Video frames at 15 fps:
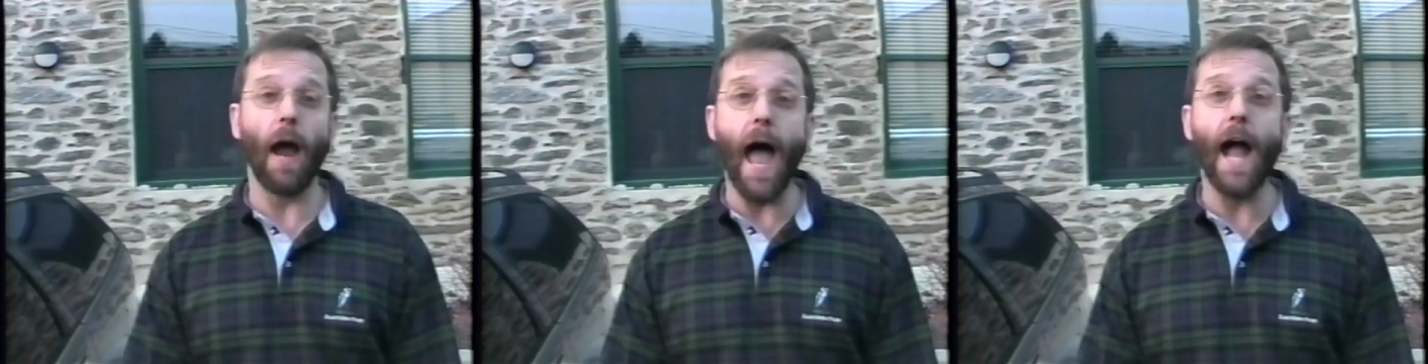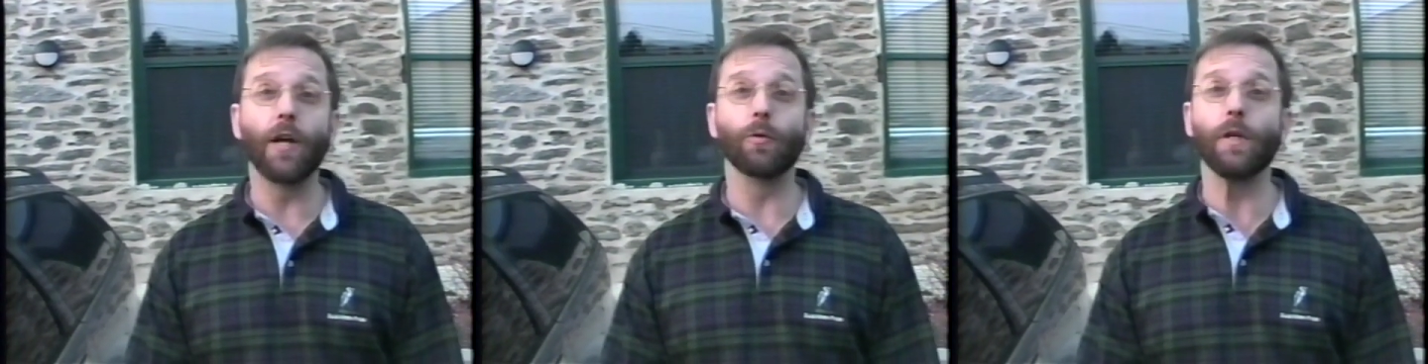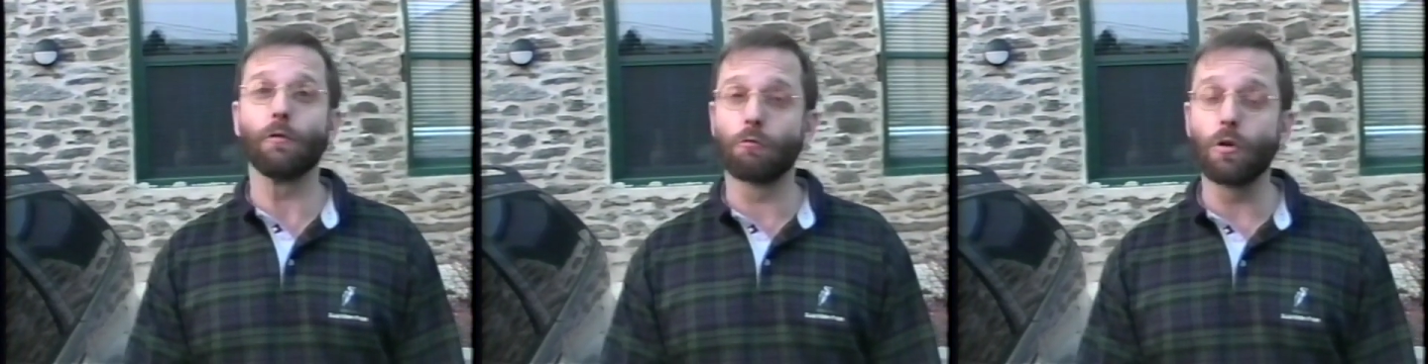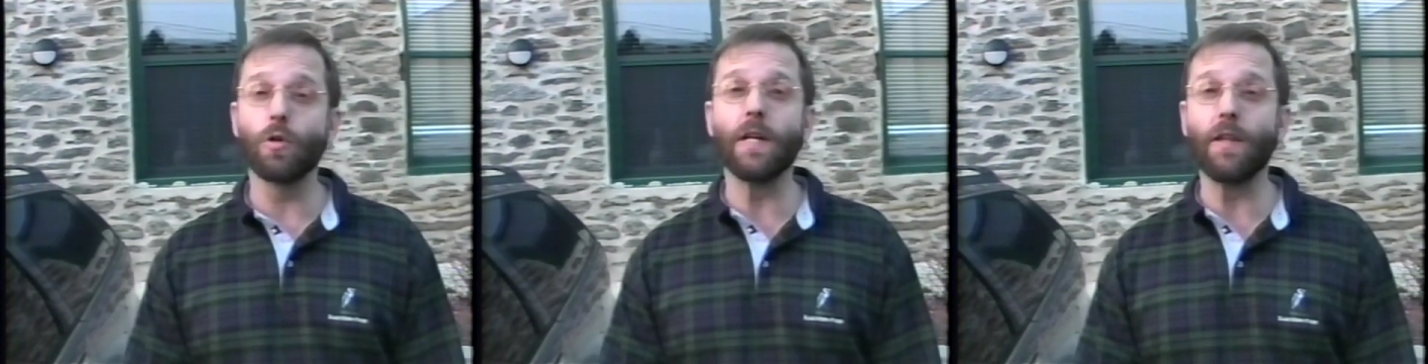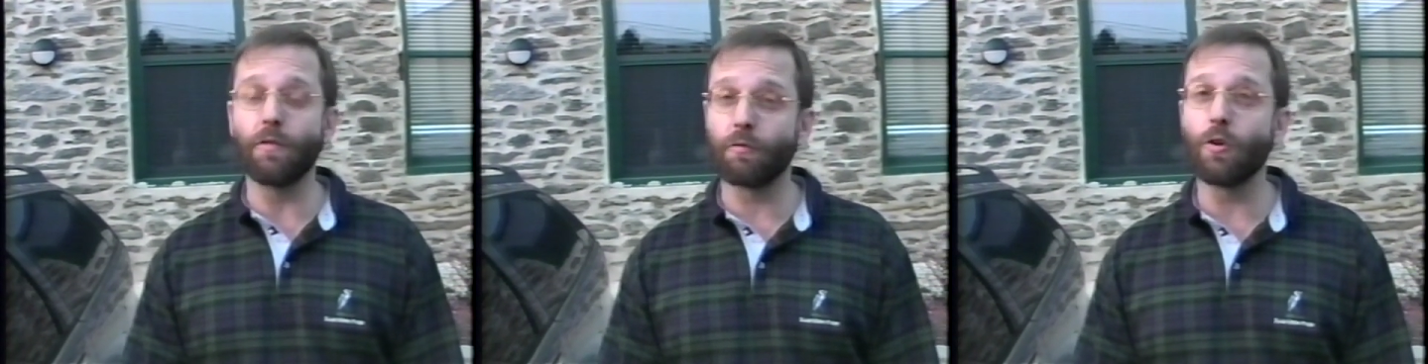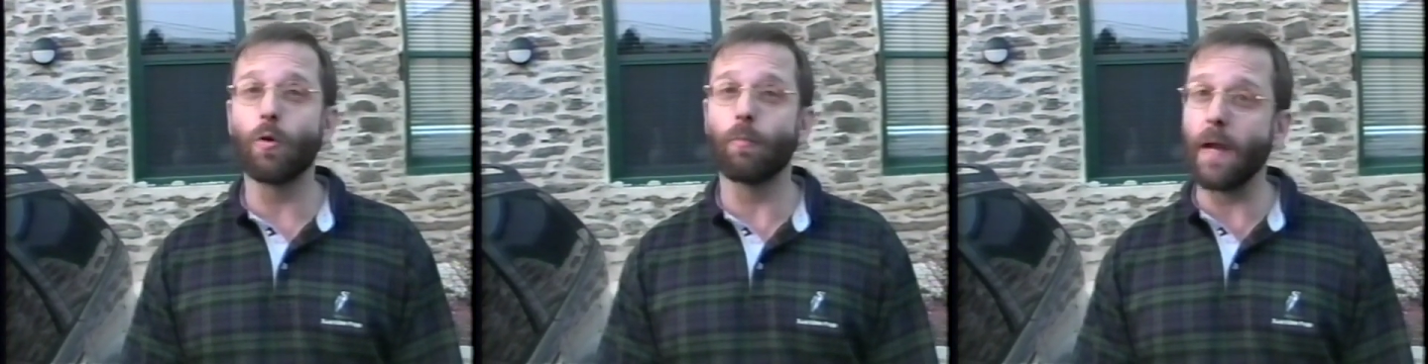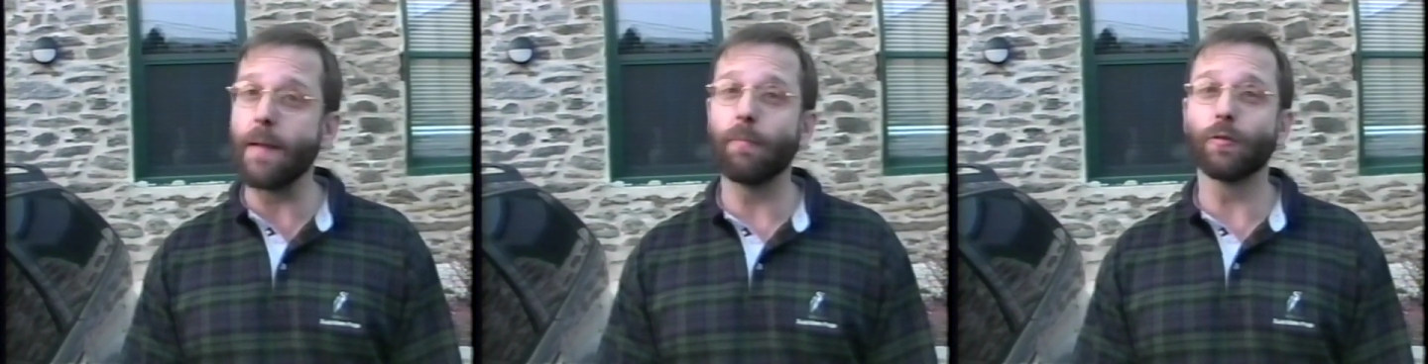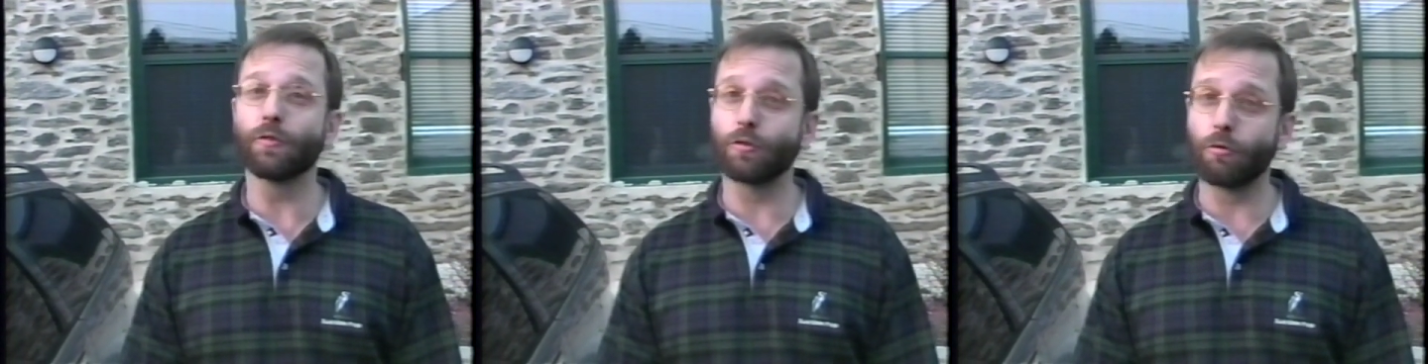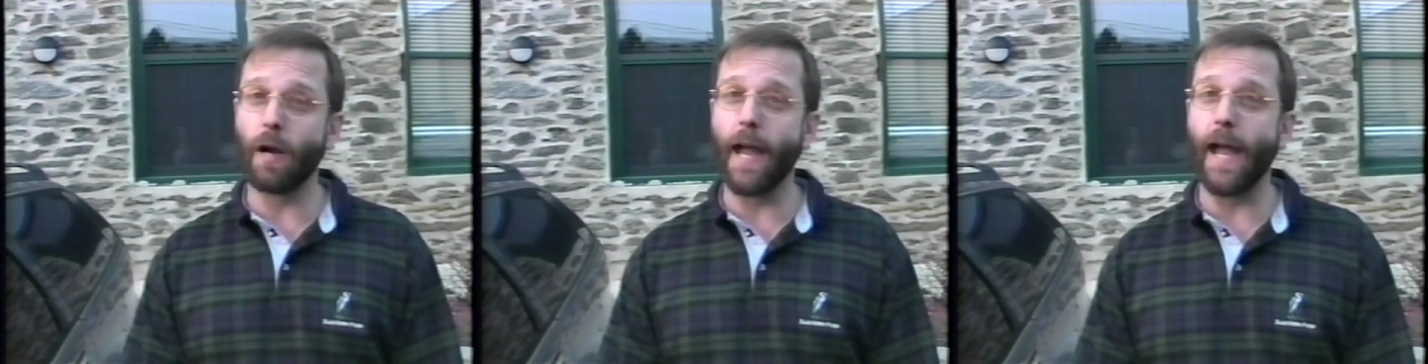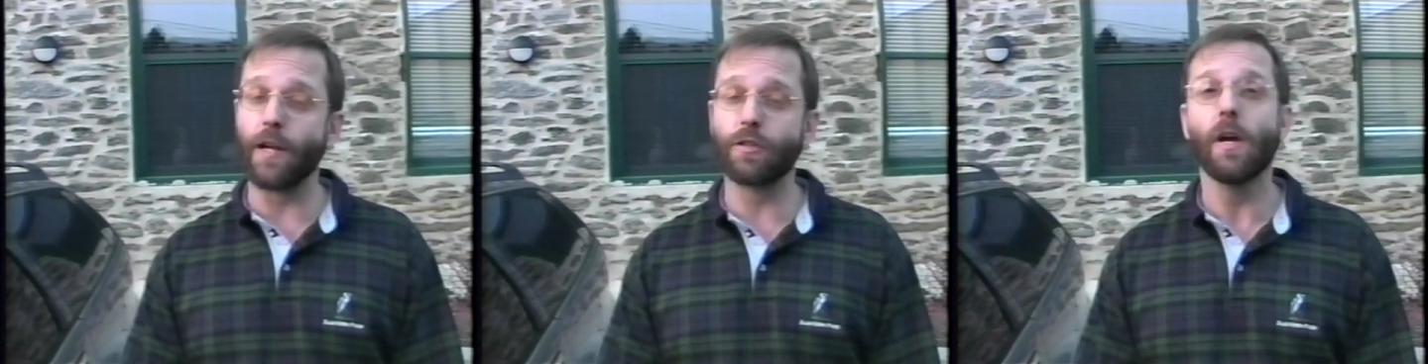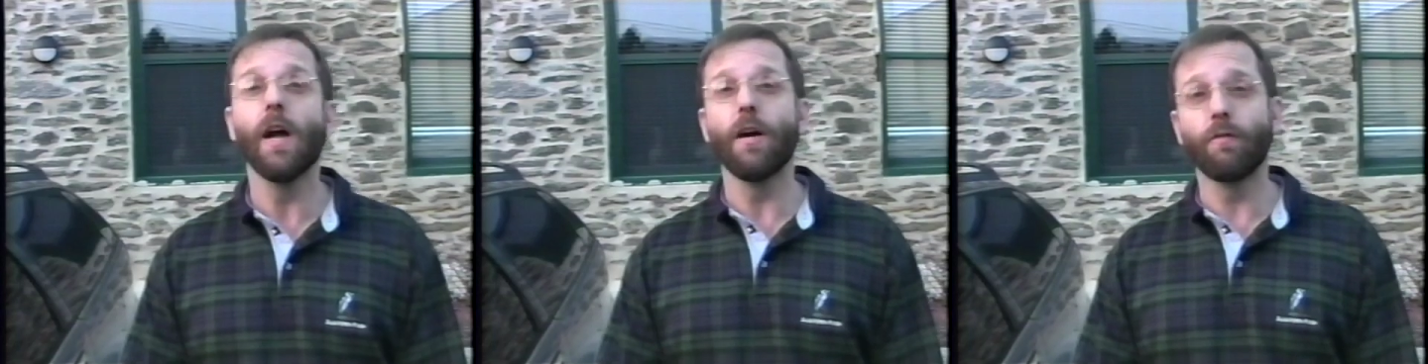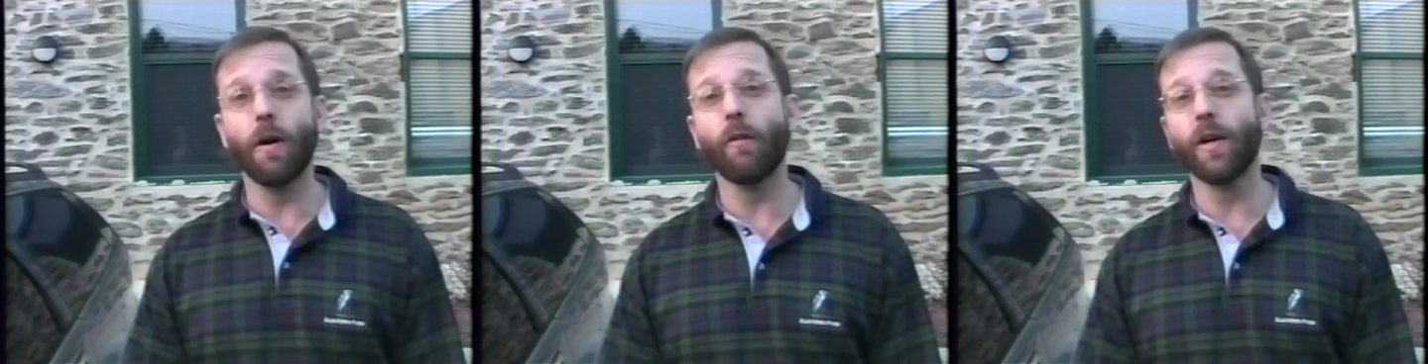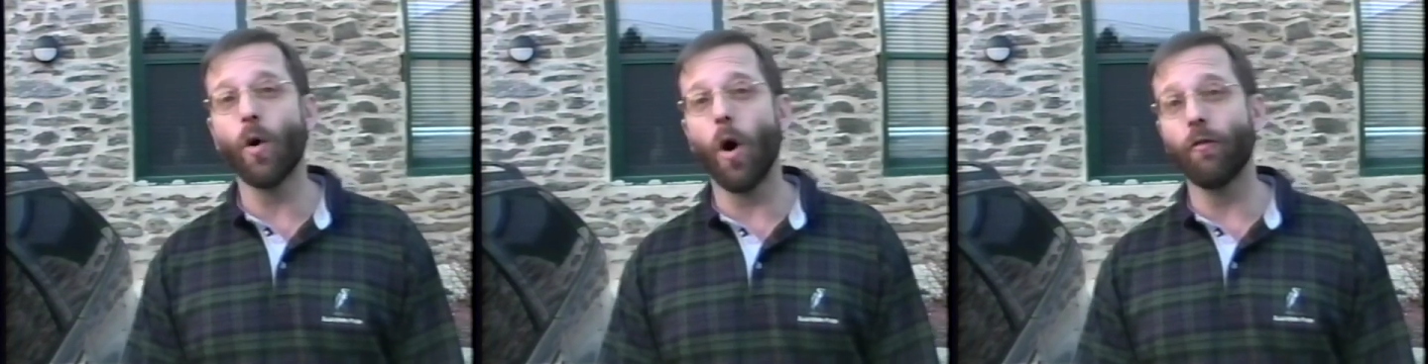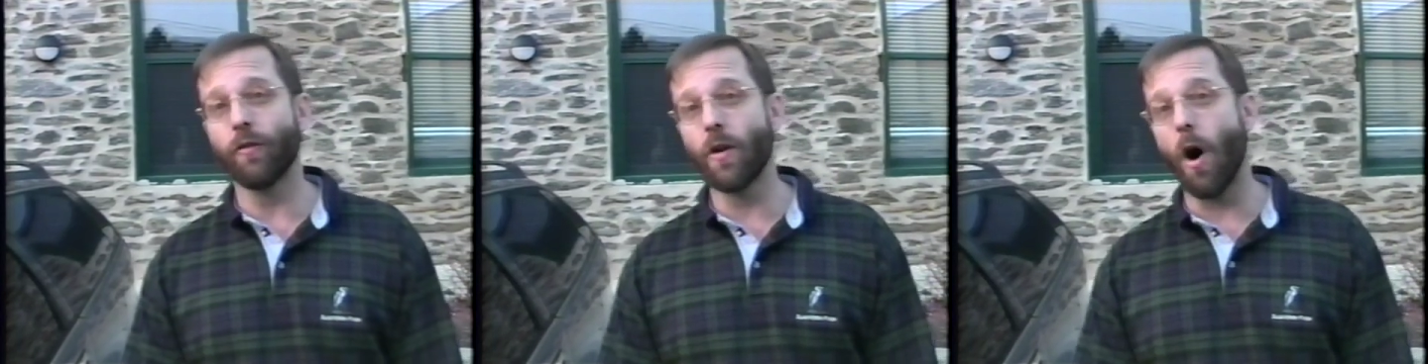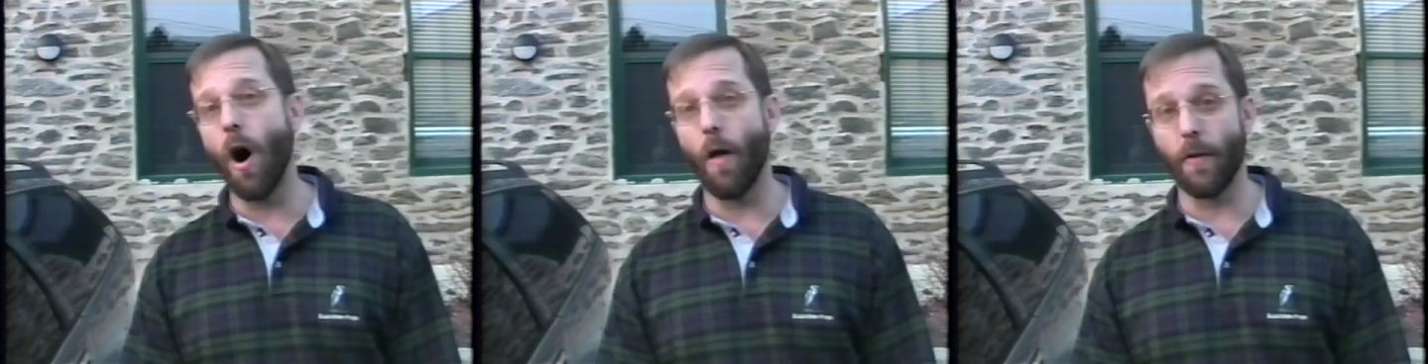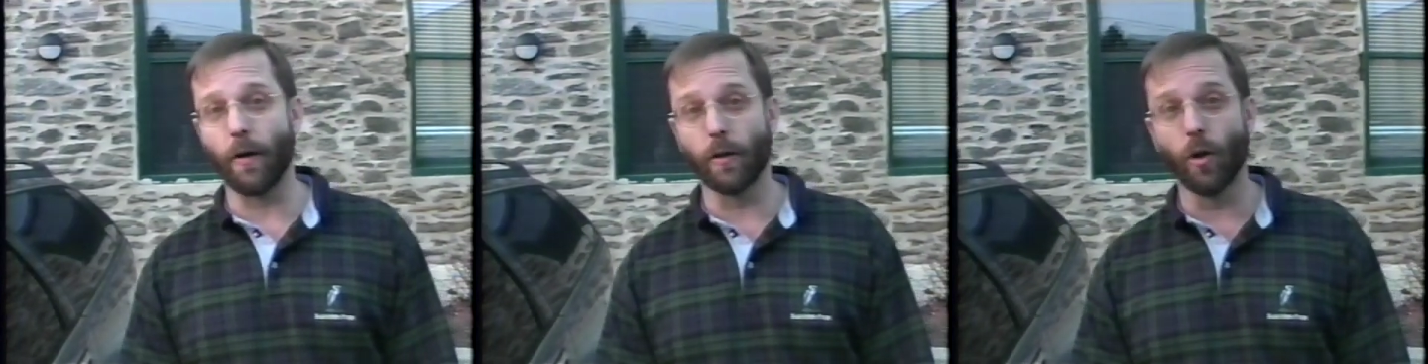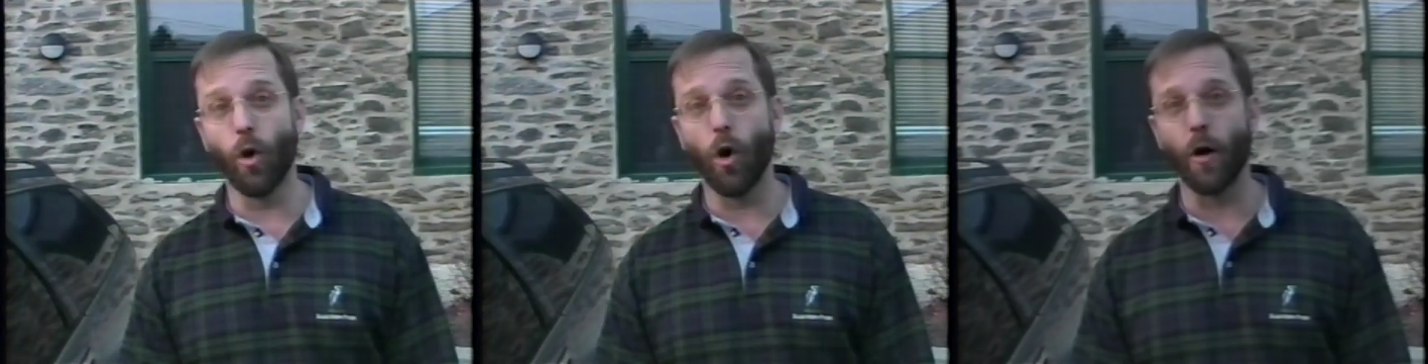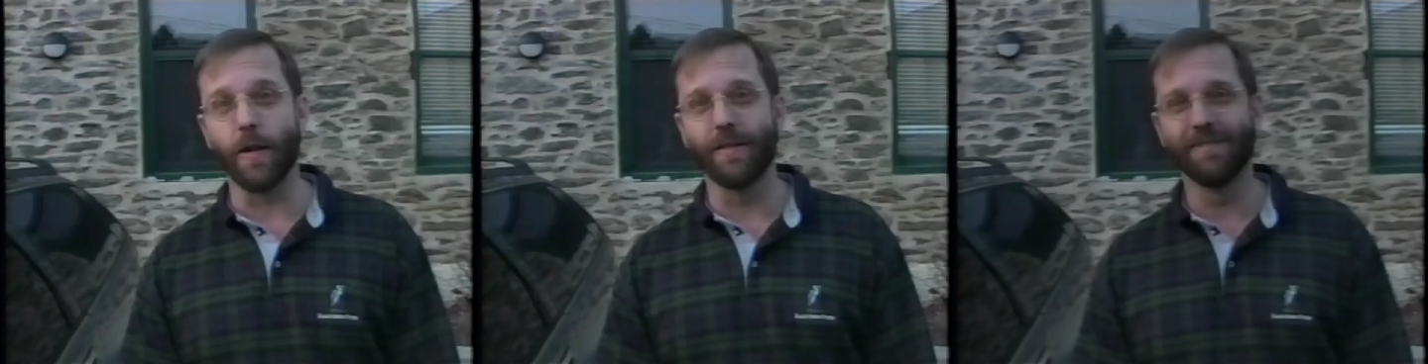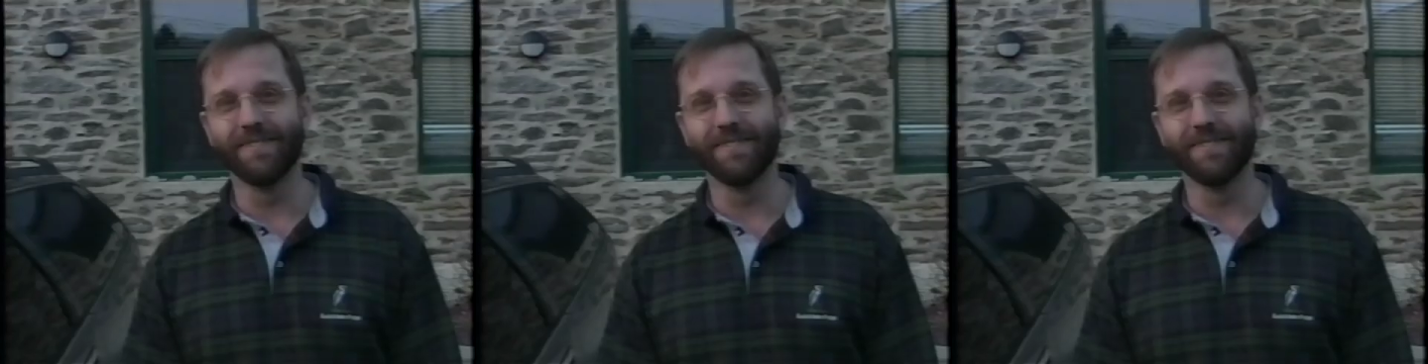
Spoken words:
actually rooting through people's trash very often on their lawn.